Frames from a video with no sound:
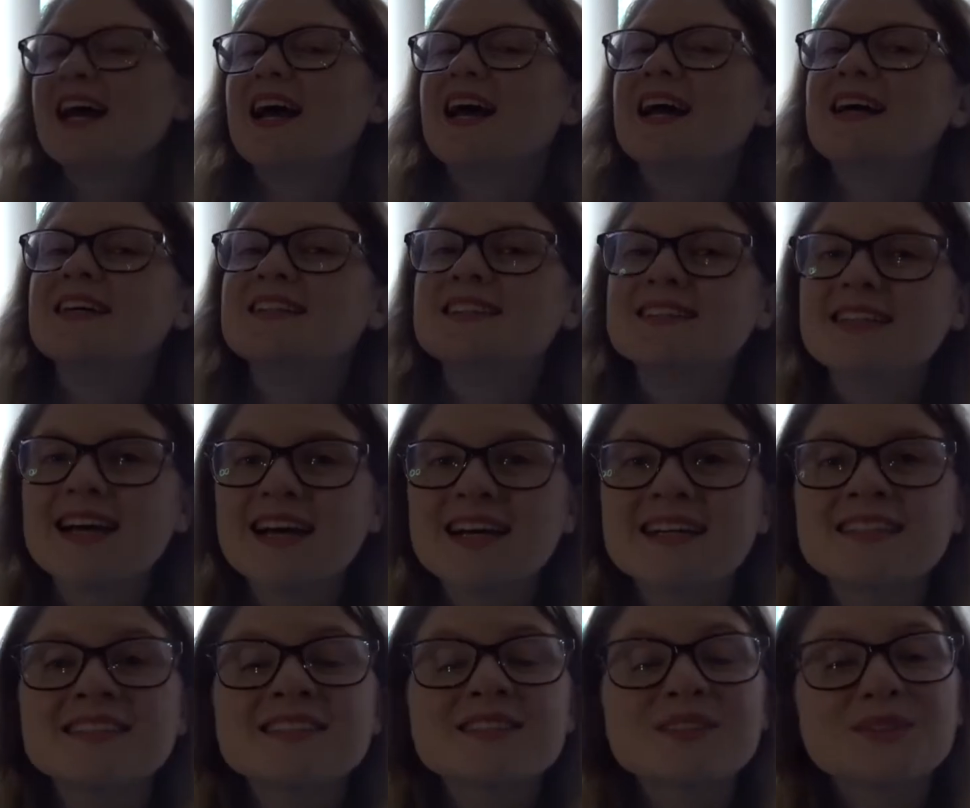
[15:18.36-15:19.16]
And
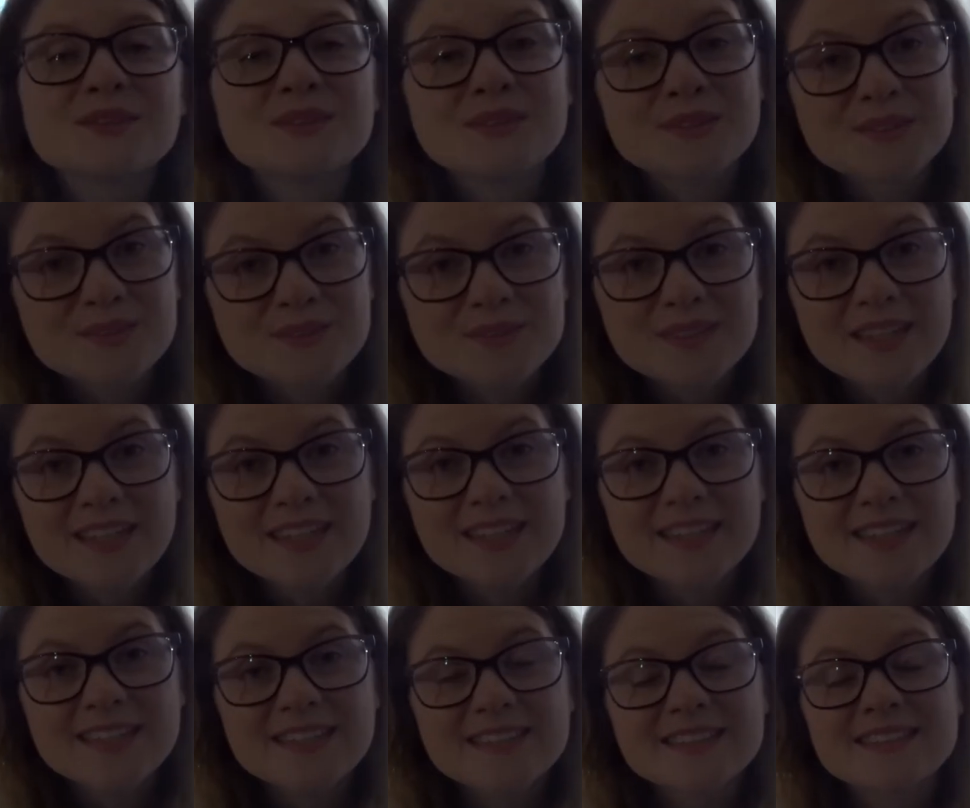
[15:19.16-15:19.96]
as
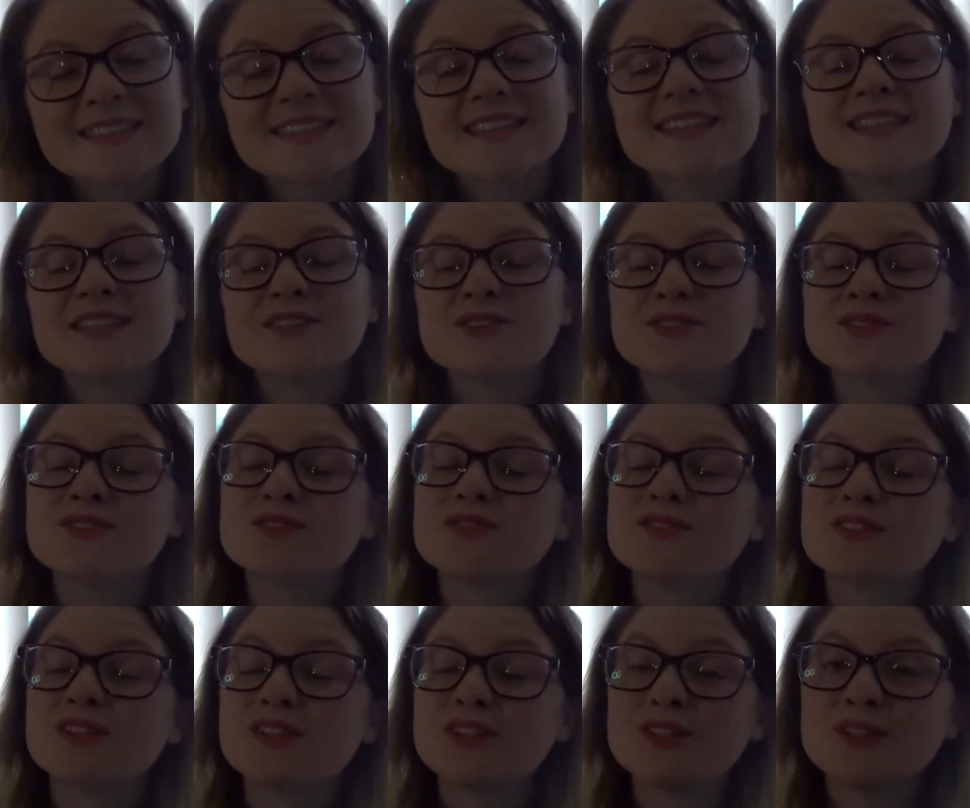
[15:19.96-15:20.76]
always,
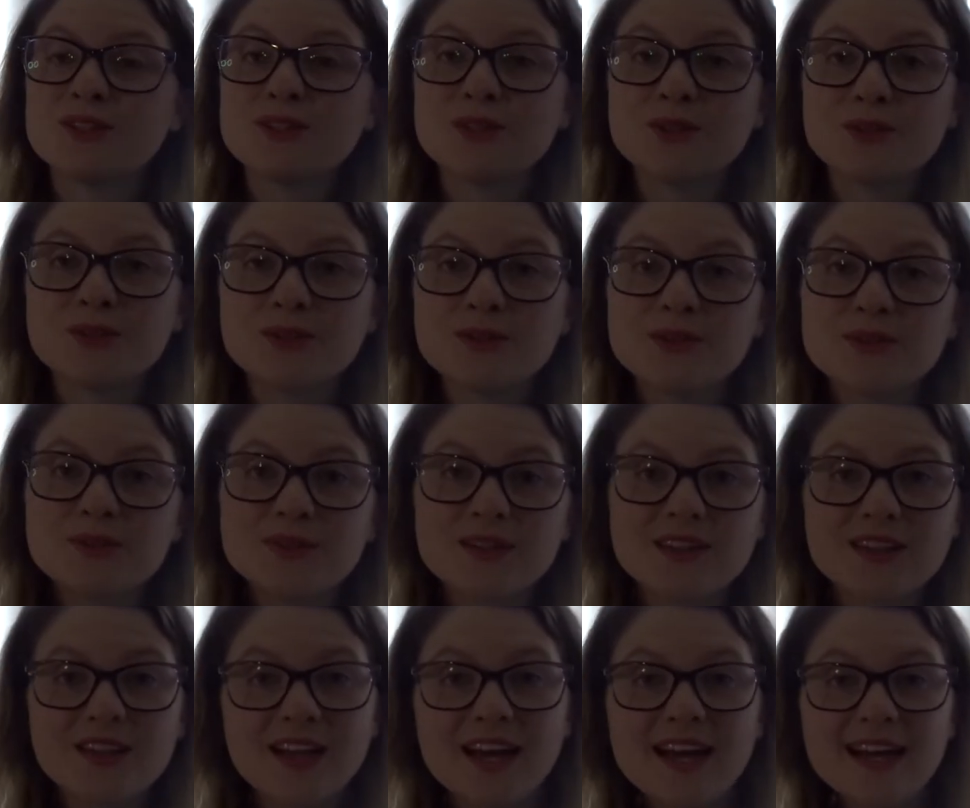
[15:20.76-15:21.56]
if you
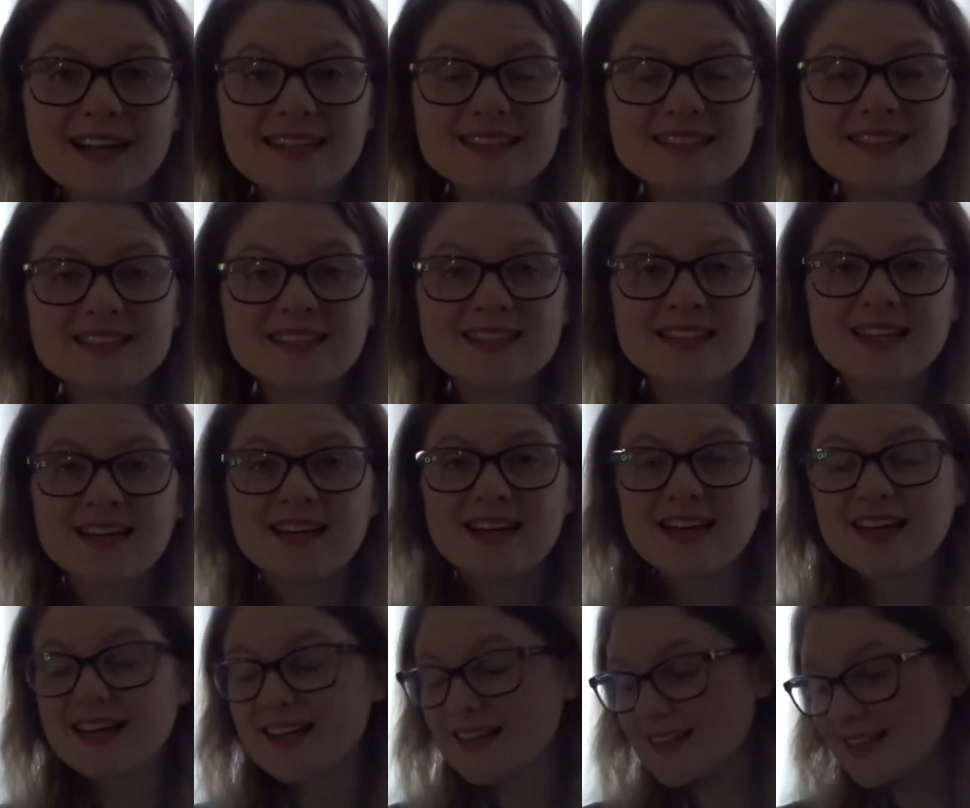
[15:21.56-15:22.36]
liked
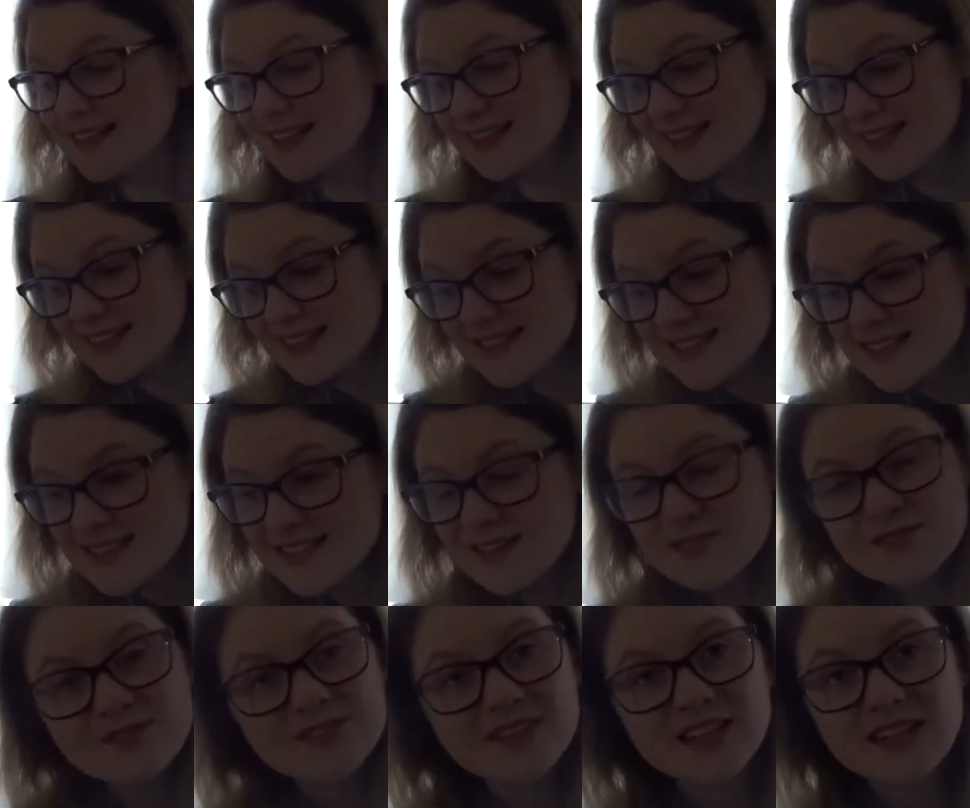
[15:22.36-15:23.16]
this
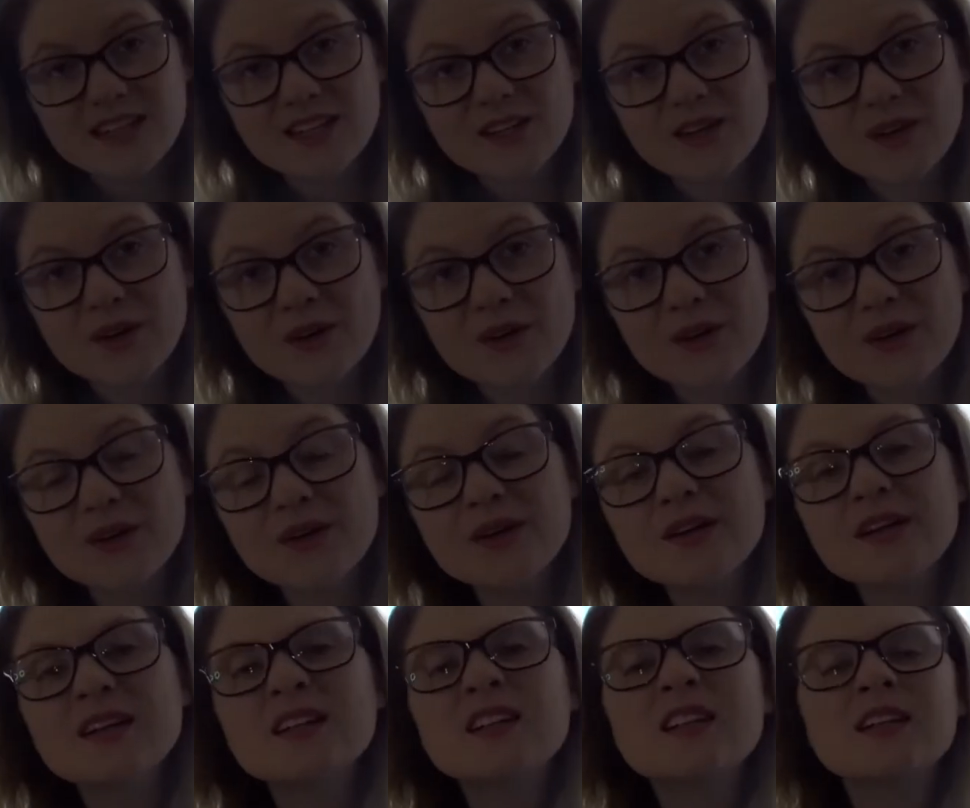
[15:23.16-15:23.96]

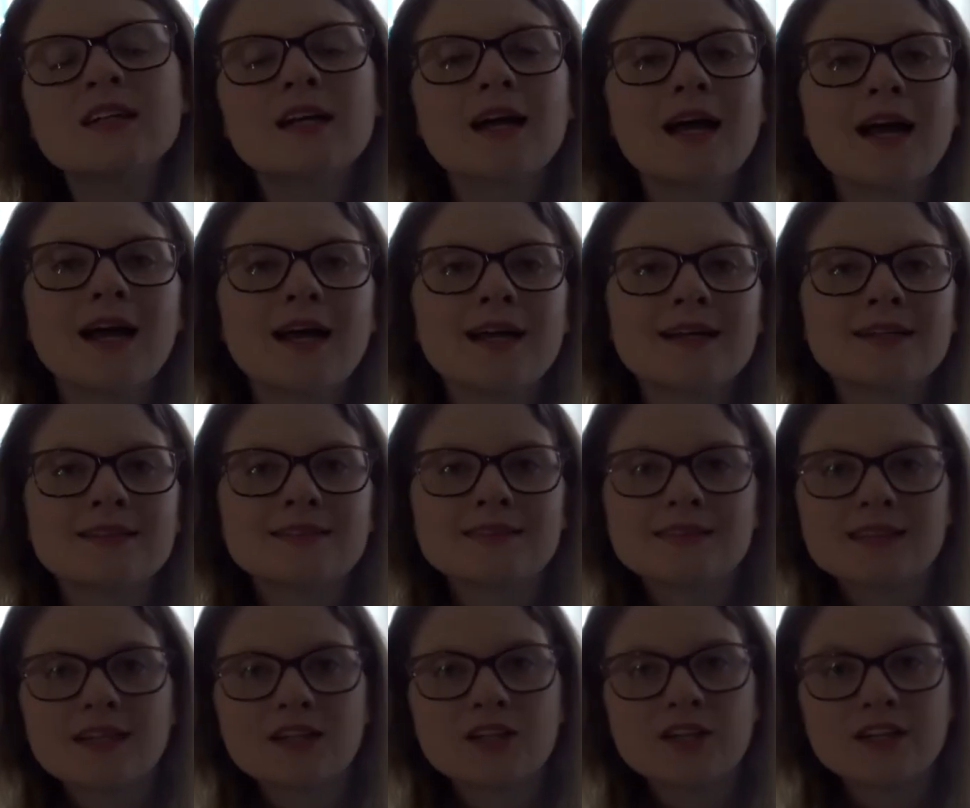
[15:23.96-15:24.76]
video
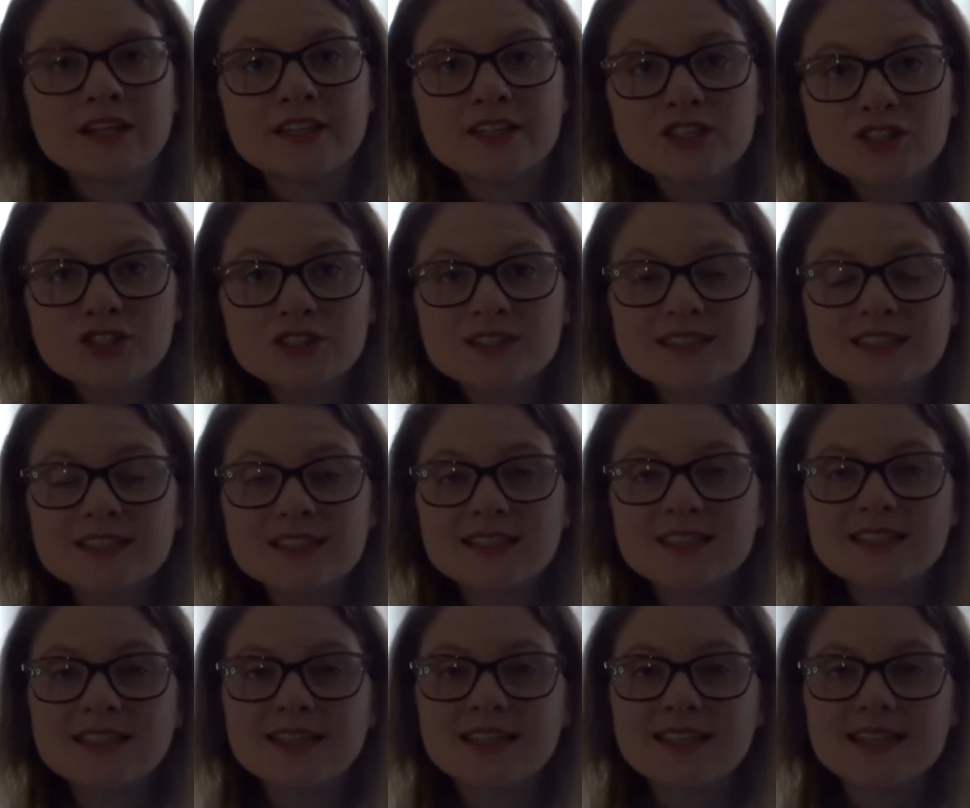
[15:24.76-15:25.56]
and are
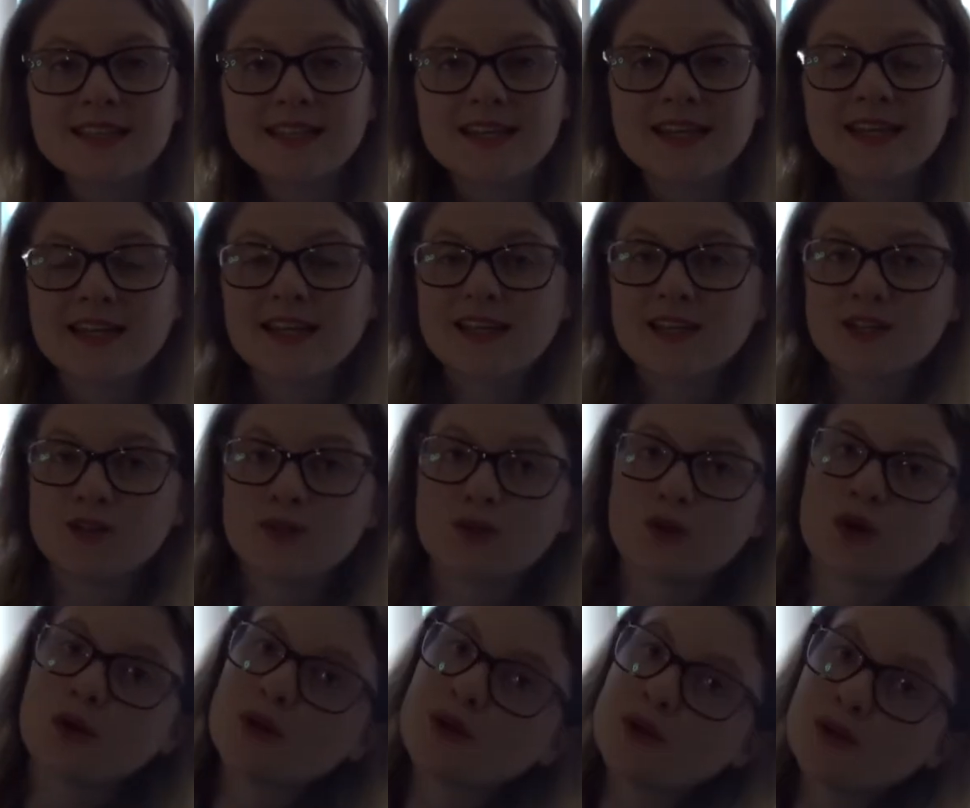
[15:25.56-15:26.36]
interested in getting
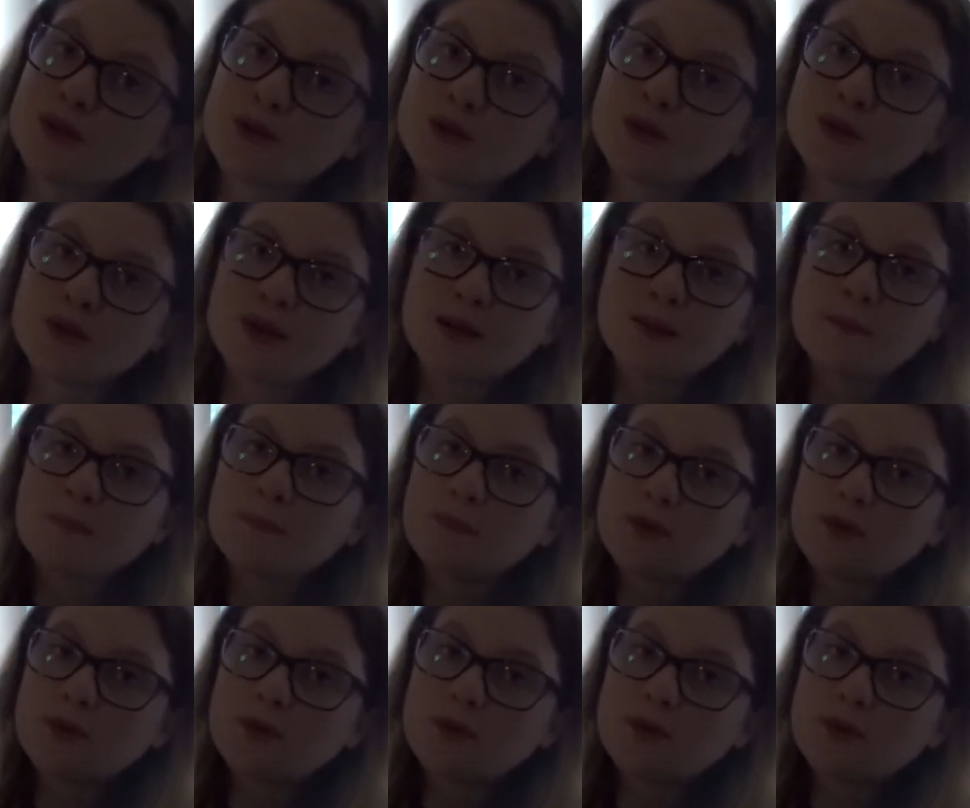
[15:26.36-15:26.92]
your own Korea